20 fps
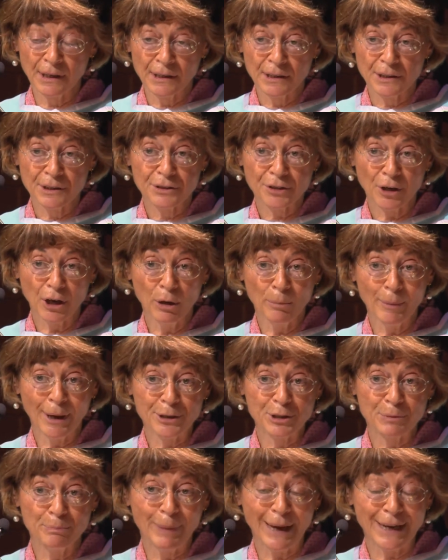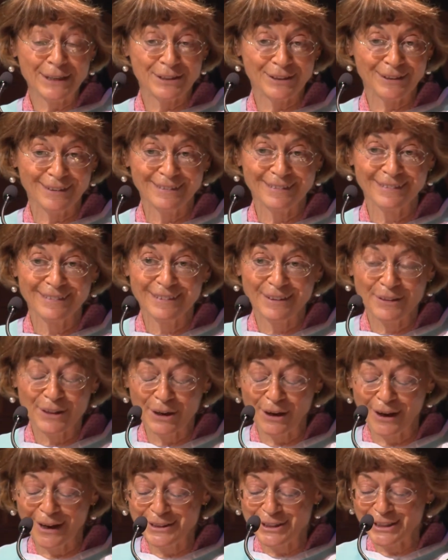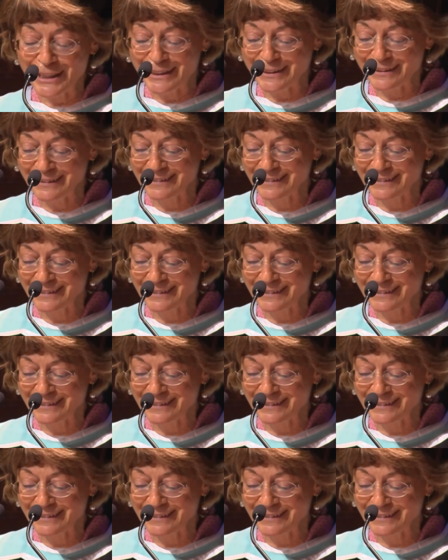so much better than I did.